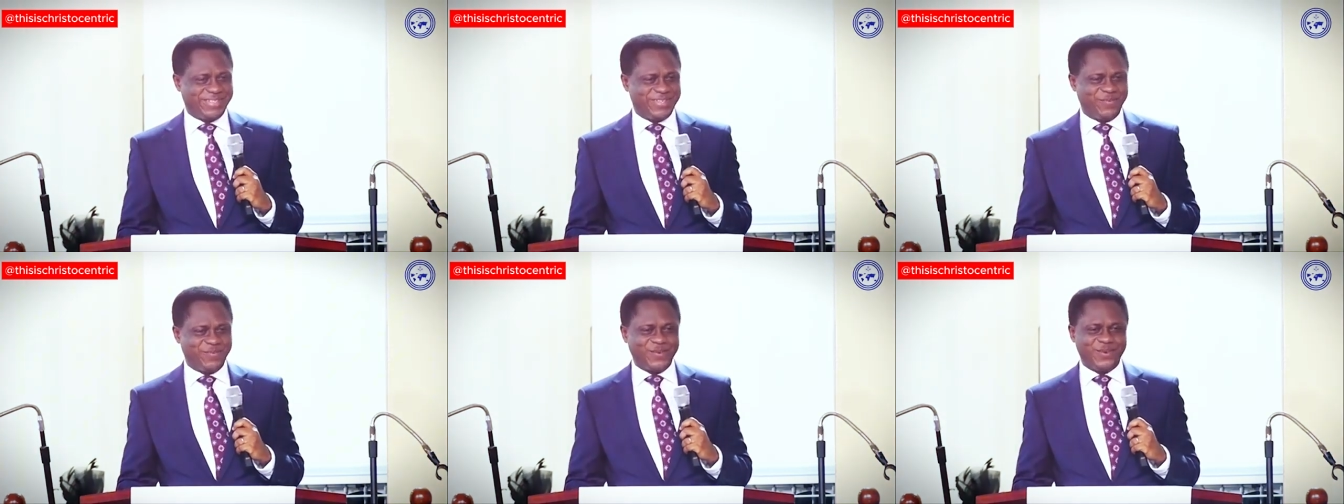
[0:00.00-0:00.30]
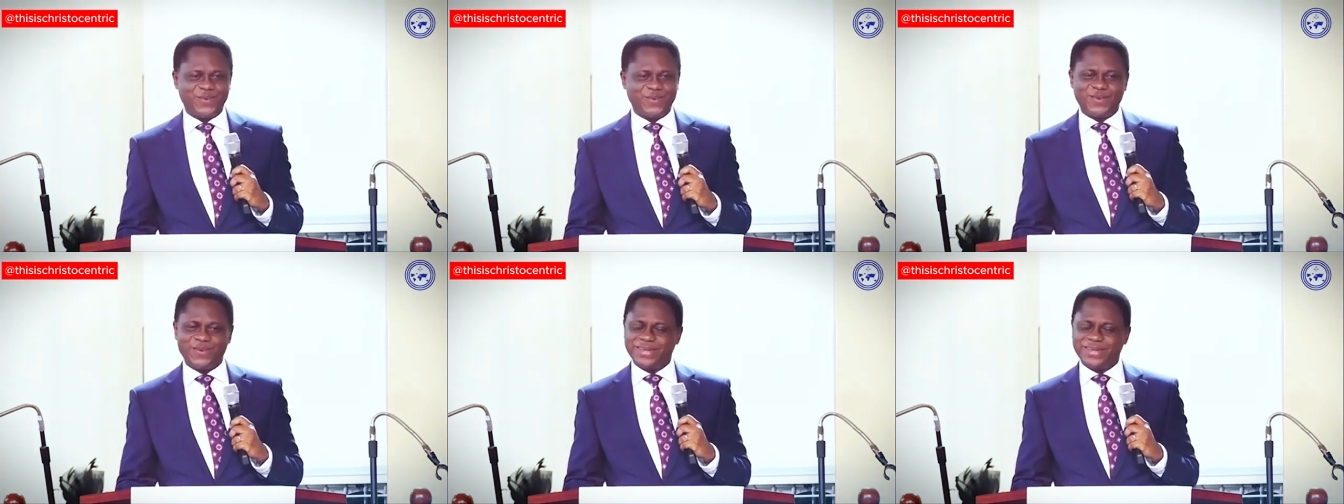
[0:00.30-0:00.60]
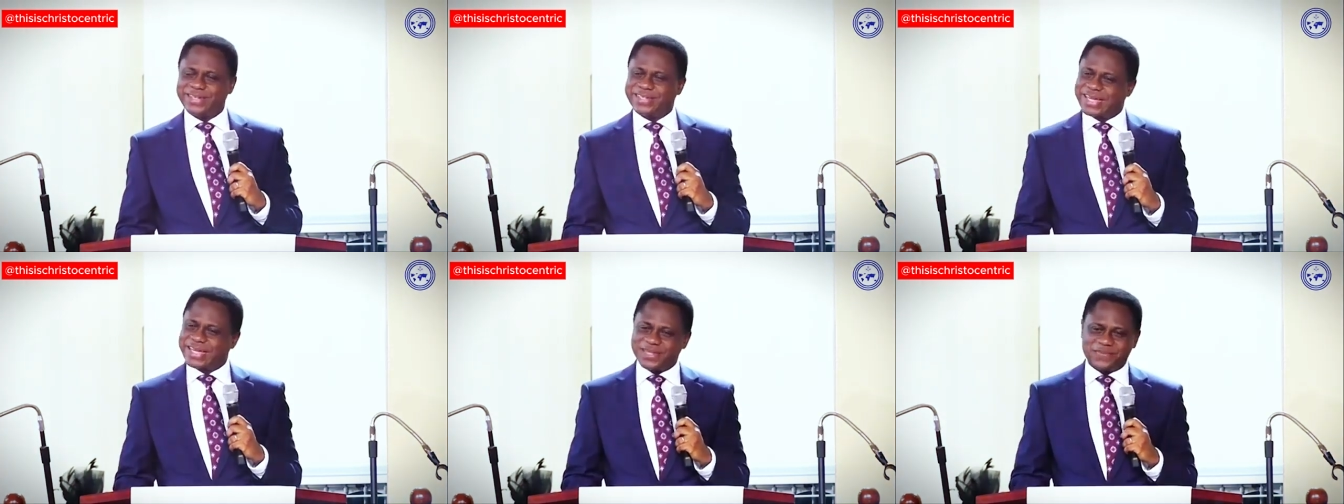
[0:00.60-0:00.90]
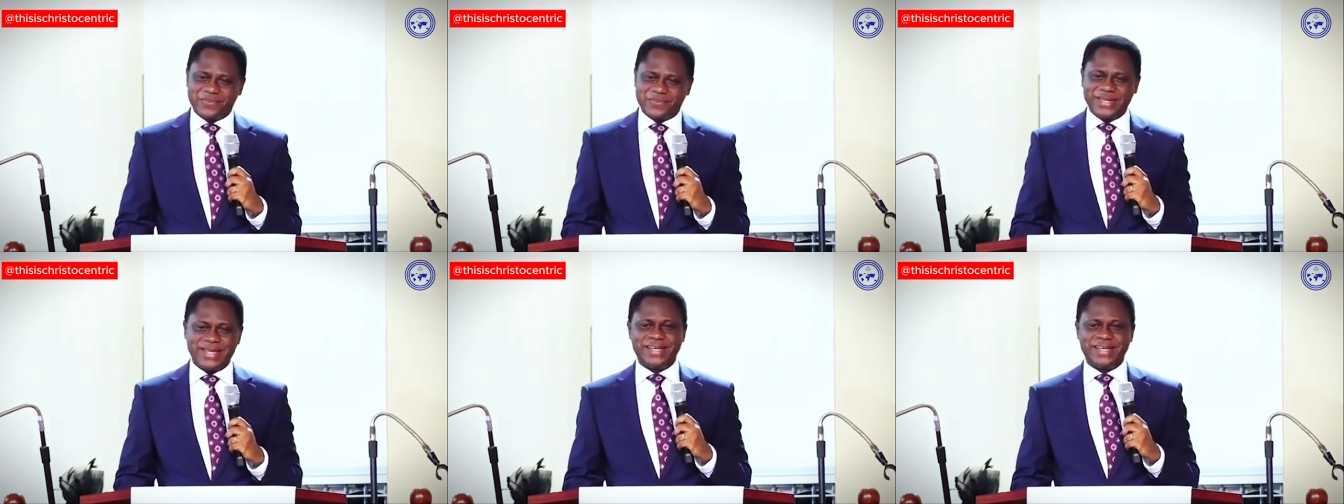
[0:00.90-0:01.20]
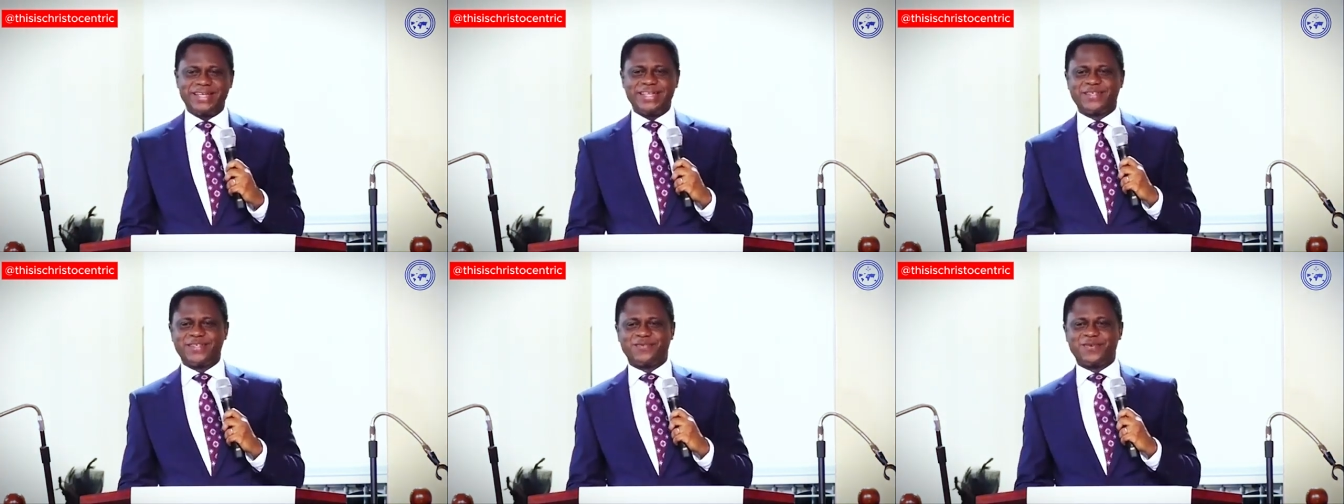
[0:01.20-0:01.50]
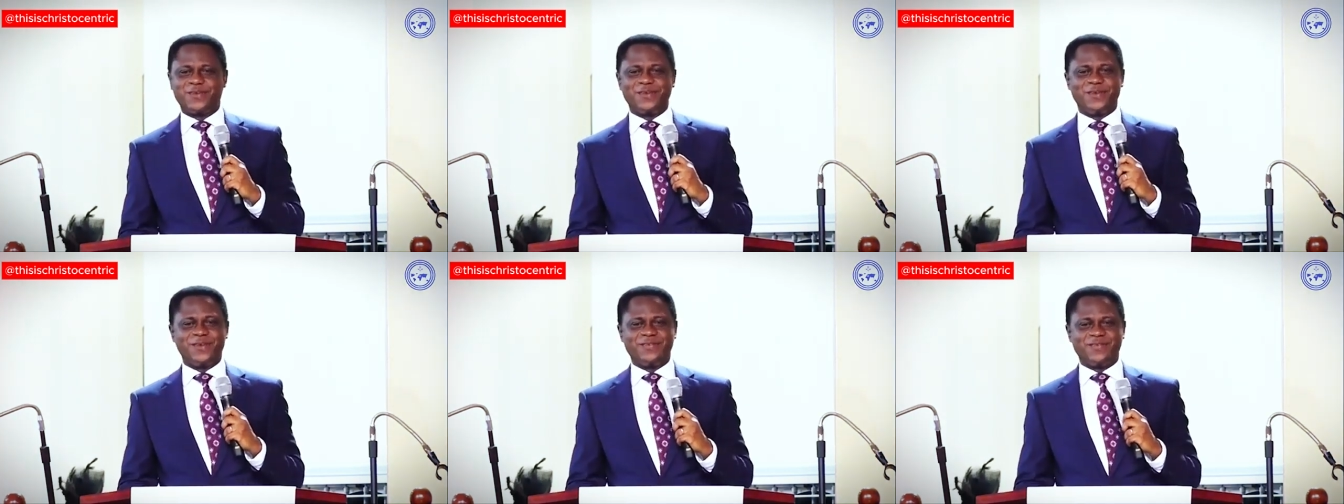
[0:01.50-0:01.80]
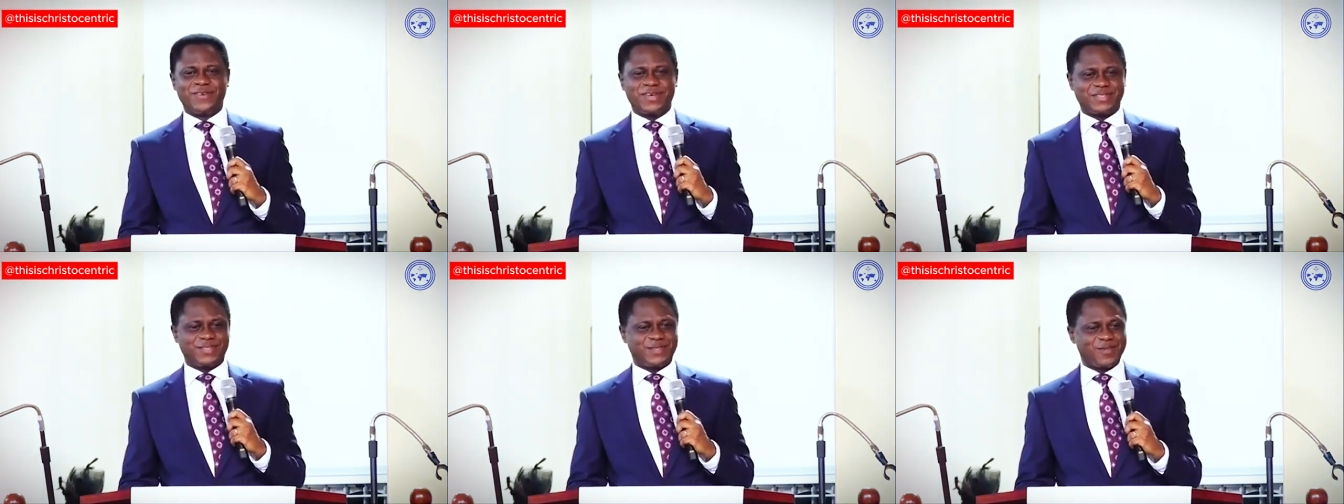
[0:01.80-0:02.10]
We don't get PhDs from
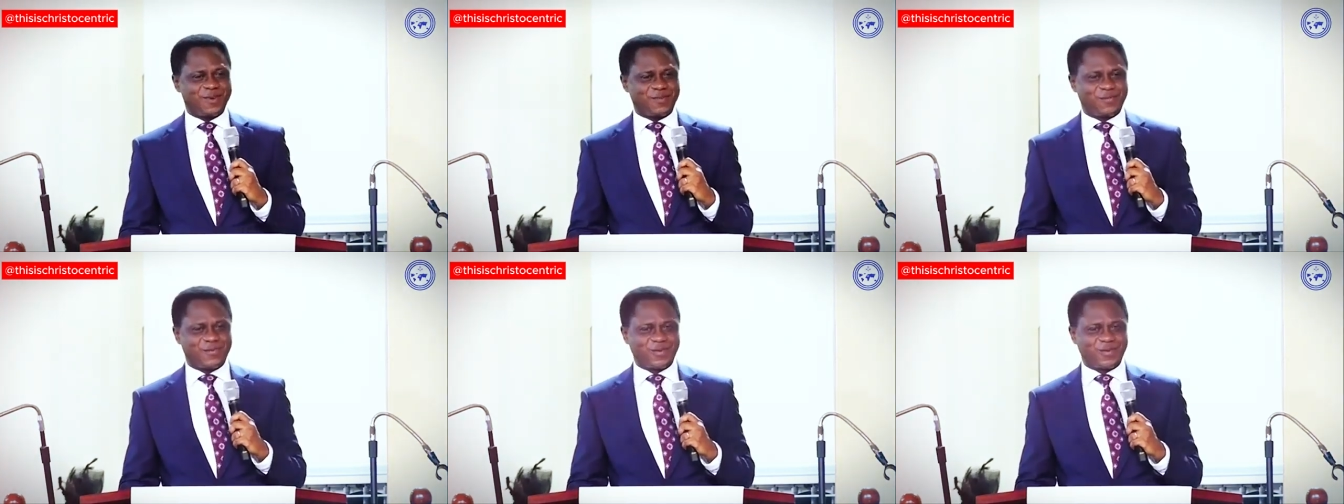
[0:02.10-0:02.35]
University of